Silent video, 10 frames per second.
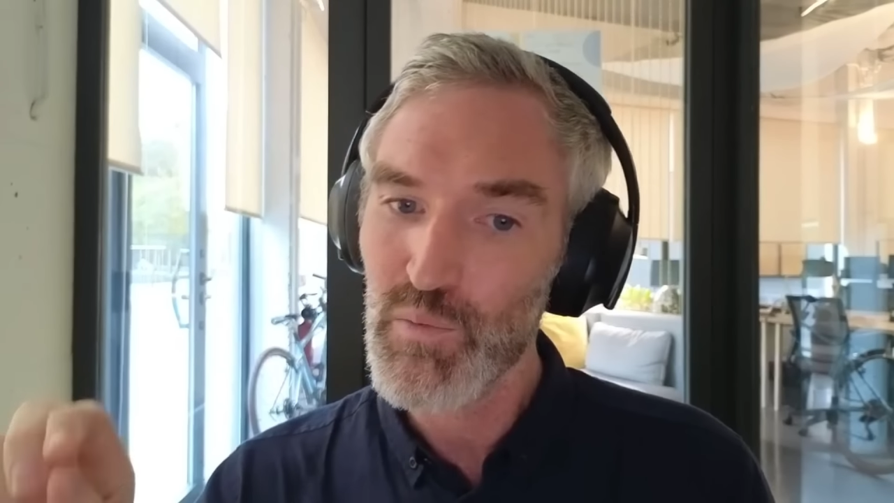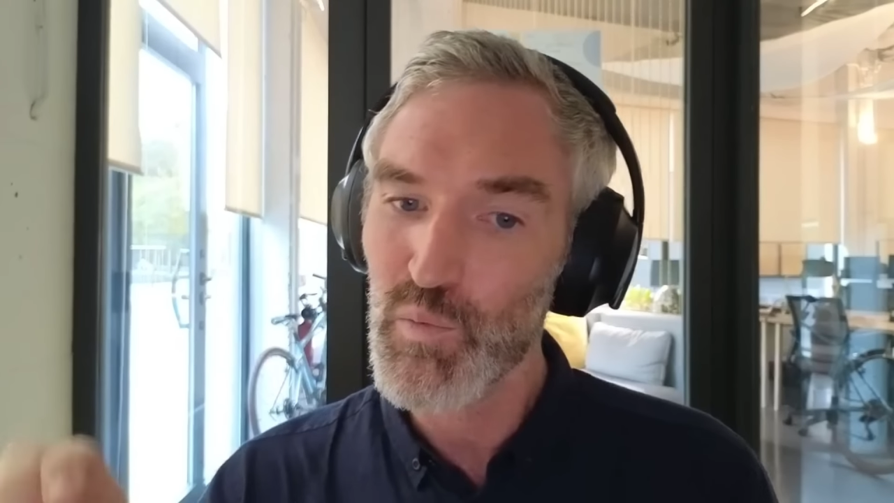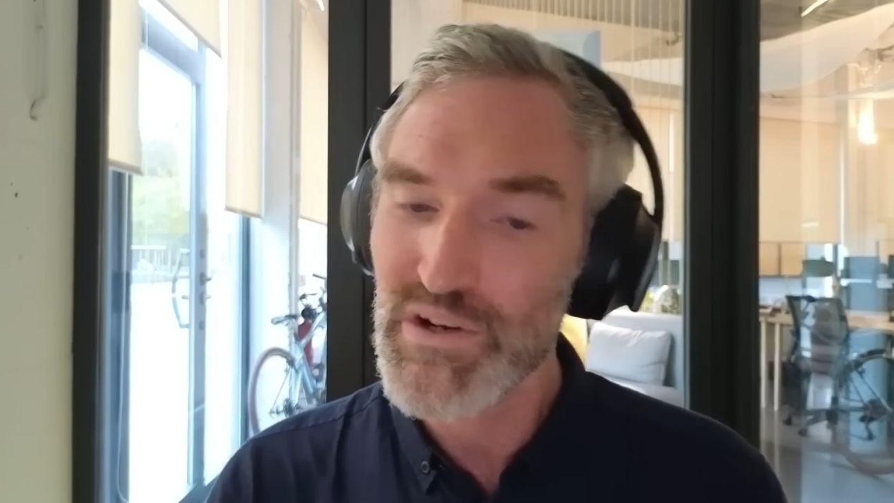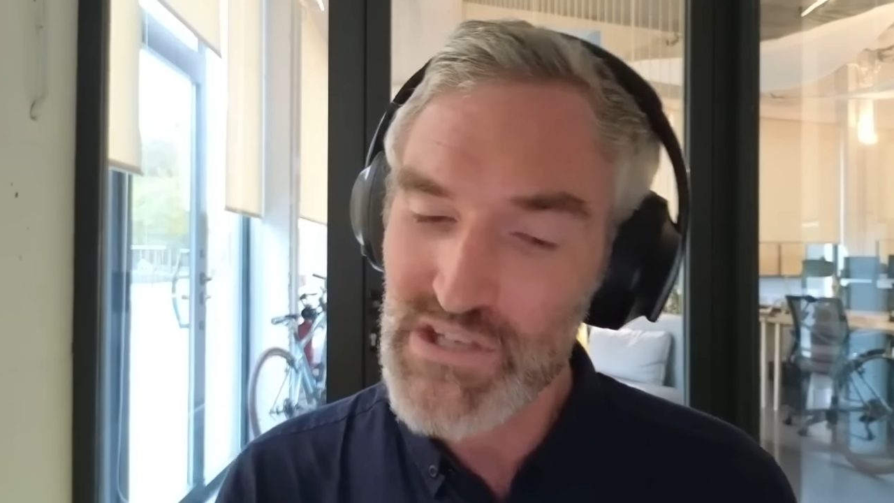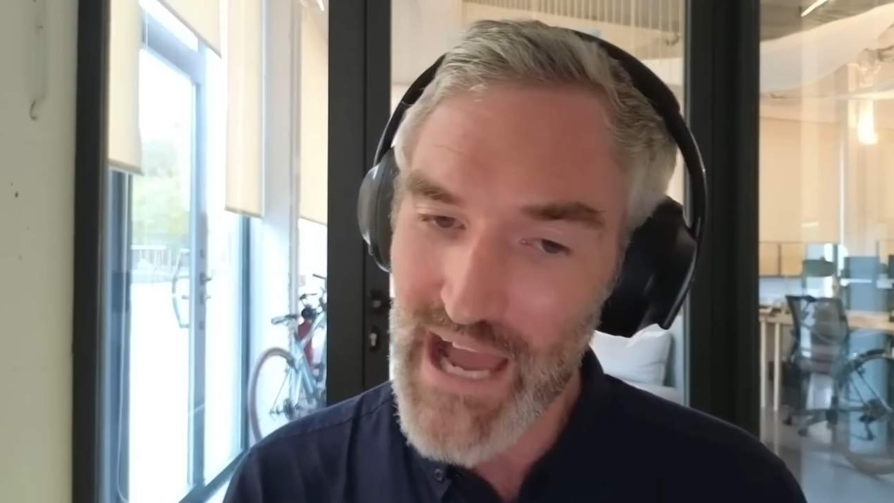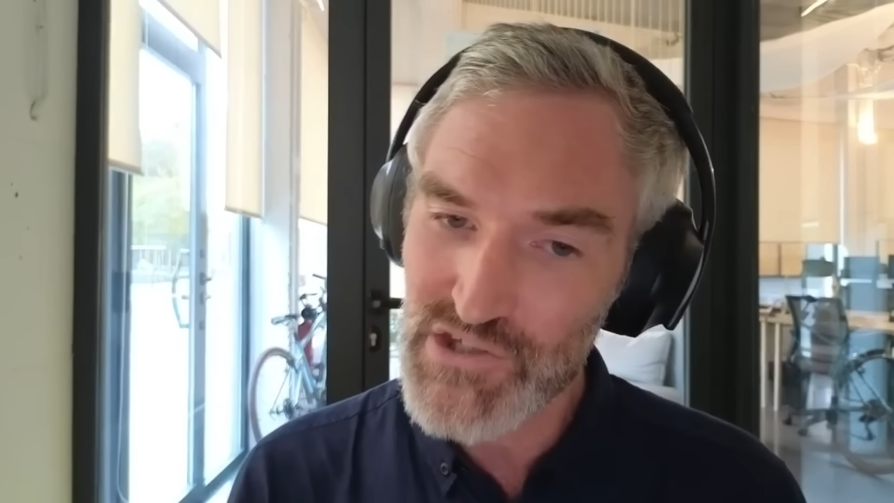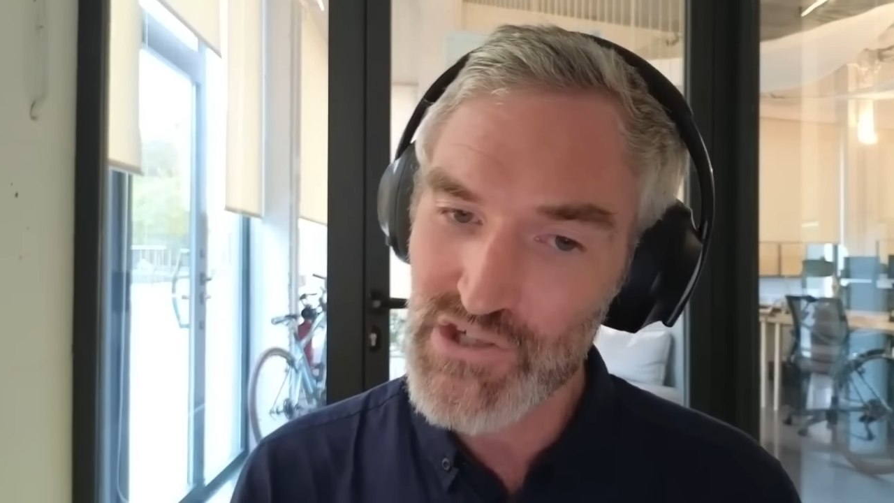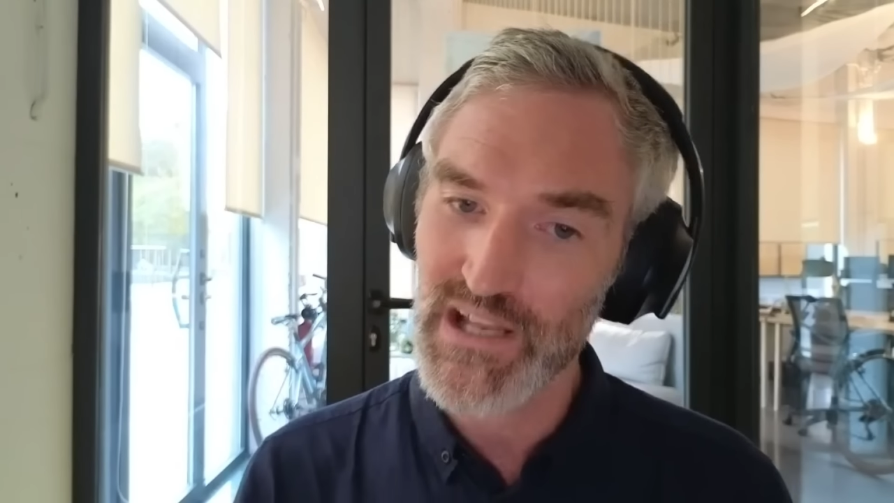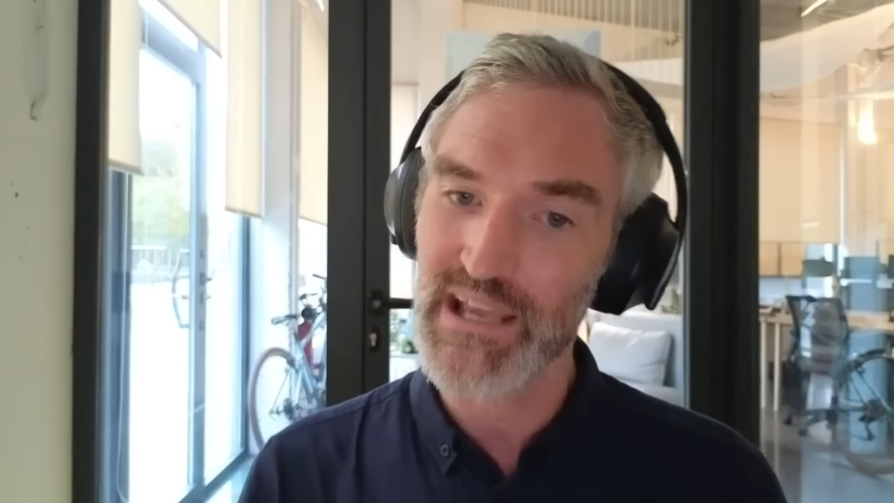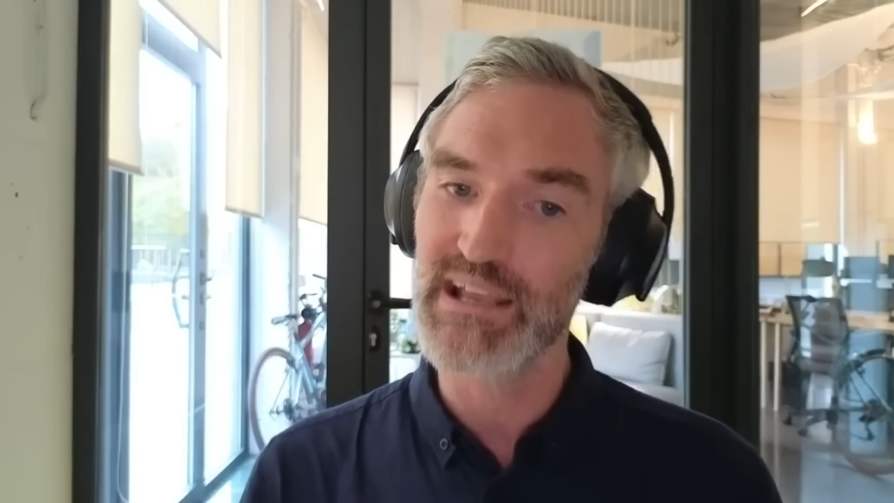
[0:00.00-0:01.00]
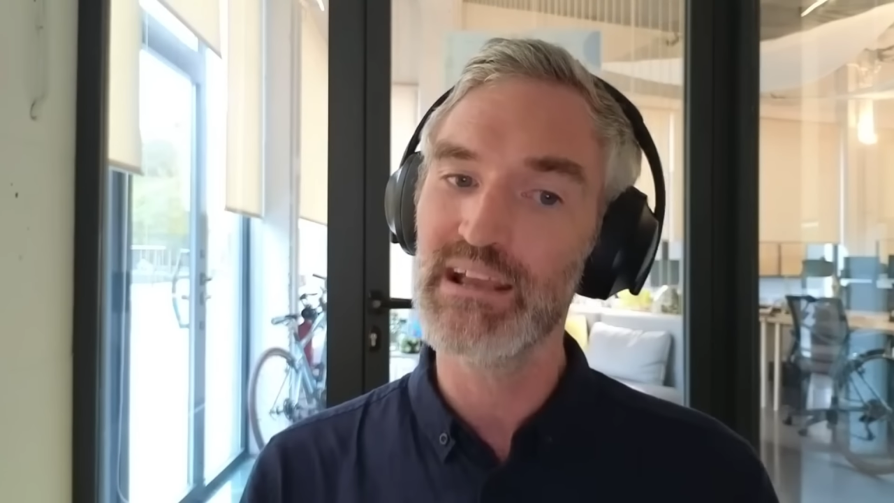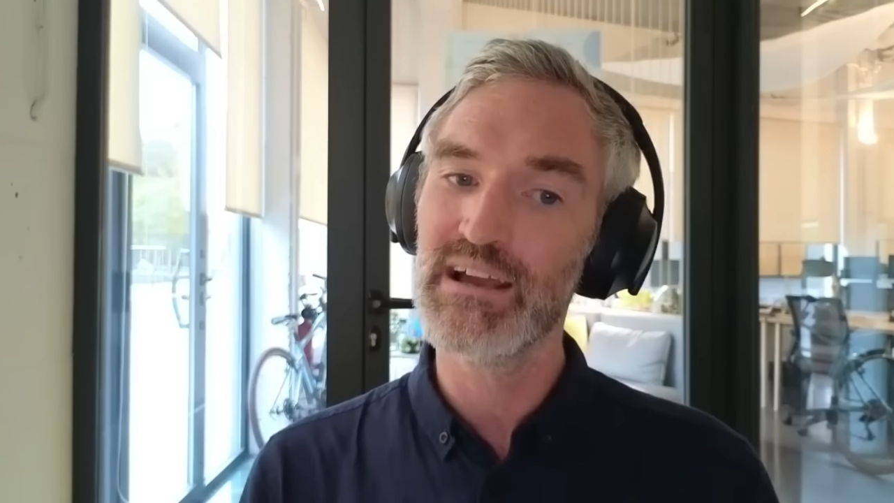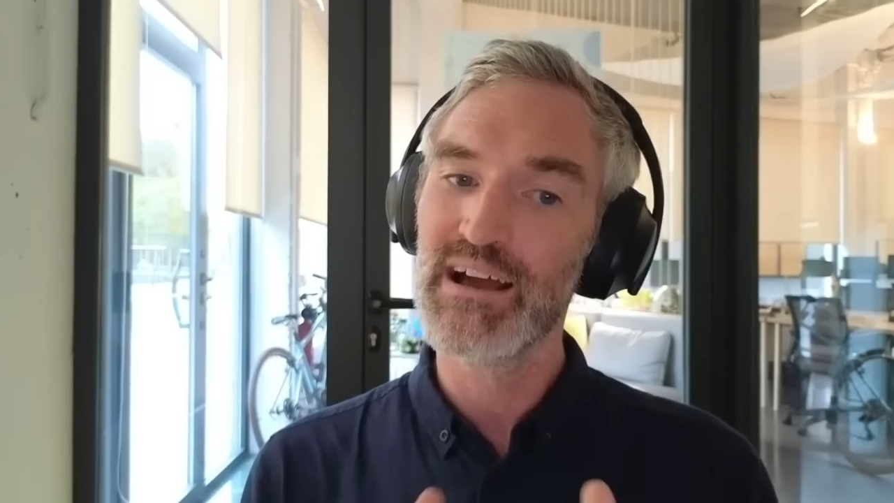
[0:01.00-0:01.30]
which actually